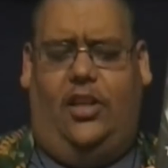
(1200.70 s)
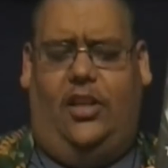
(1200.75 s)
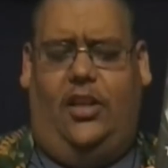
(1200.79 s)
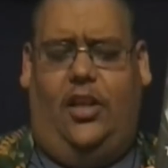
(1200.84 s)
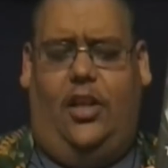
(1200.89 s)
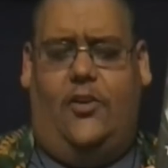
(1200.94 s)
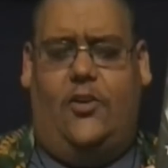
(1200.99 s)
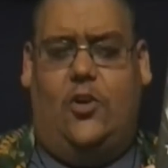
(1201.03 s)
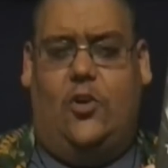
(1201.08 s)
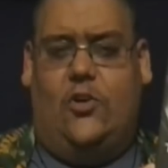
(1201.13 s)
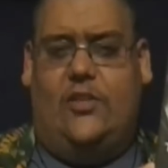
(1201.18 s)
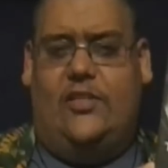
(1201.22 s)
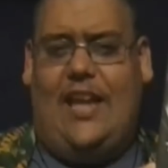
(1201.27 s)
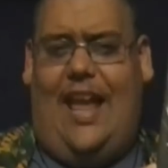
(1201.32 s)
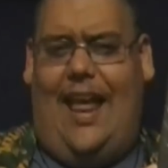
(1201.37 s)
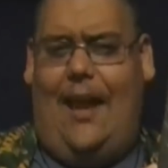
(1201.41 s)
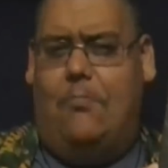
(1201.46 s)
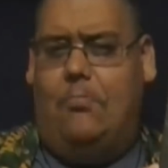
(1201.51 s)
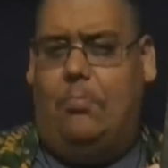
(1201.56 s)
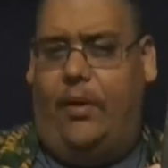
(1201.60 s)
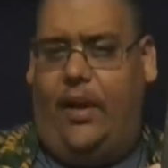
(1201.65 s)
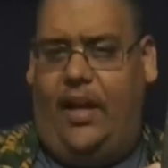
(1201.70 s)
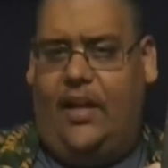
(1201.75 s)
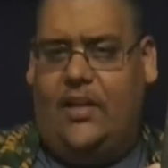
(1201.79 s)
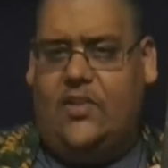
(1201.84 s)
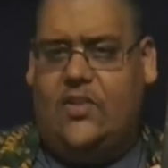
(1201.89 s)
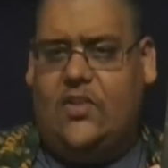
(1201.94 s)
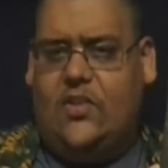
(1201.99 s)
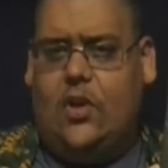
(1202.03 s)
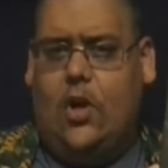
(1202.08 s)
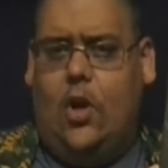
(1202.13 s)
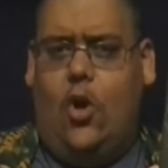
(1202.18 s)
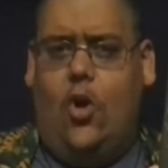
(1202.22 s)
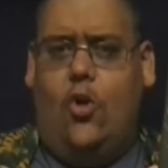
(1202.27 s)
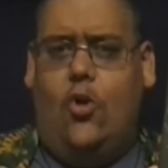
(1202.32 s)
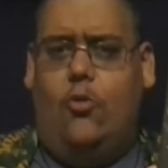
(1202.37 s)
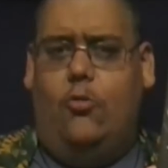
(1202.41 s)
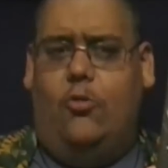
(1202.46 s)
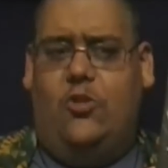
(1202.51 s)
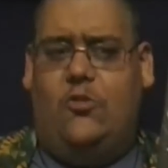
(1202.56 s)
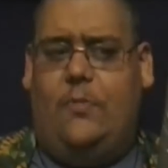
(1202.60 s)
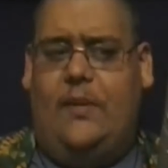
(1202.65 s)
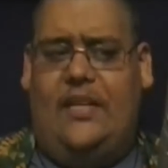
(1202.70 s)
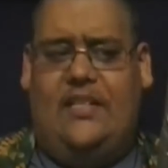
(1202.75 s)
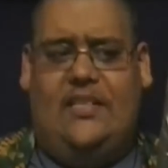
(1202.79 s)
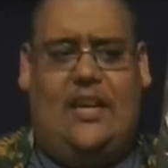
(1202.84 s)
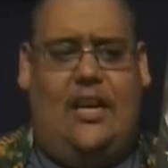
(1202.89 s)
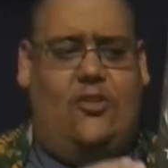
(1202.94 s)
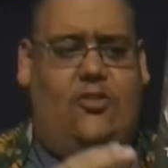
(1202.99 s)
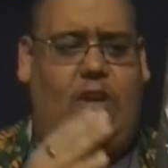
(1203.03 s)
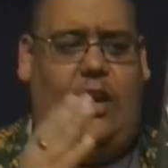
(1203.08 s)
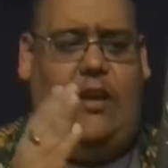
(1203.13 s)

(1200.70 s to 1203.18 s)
under $10, which means, guys, you're